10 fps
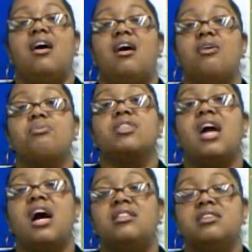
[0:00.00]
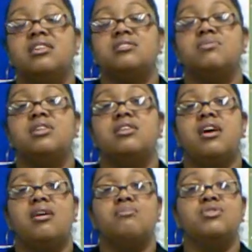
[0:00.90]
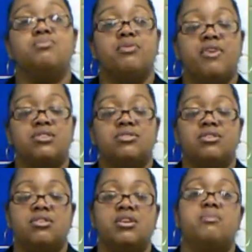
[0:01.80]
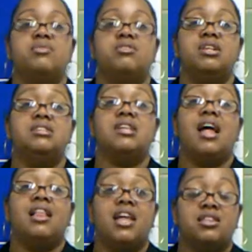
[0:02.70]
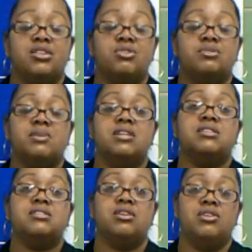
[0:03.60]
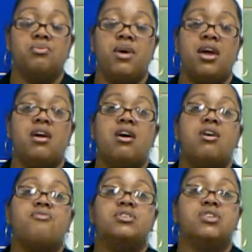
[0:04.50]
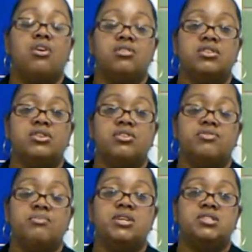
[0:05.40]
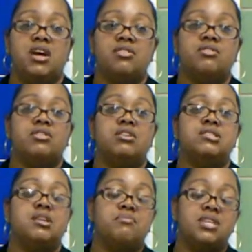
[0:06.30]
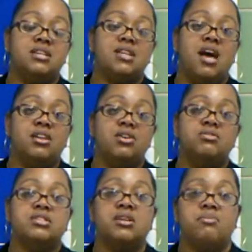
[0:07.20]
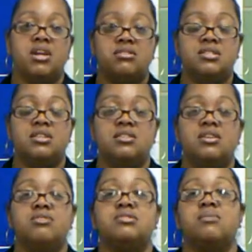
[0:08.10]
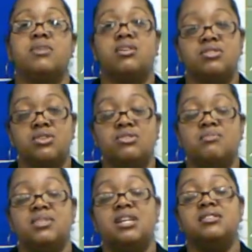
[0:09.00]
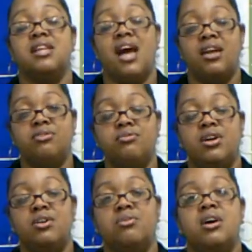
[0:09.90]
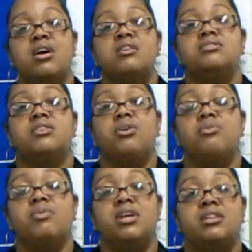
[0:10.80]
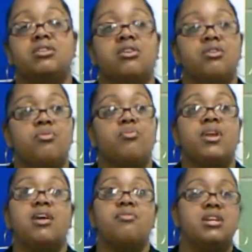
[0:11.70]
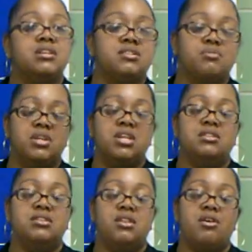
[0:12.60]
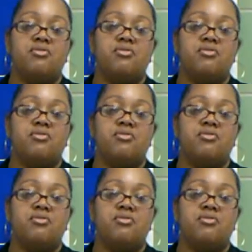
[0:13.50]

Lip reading: With colleagues, we use professional learning communities, and I like those because it's a good way for us all to learn from each other. There's some things I know that someone else doesn't know, someone else knows some things that I don't know. So we can learn whatever it is that we need to know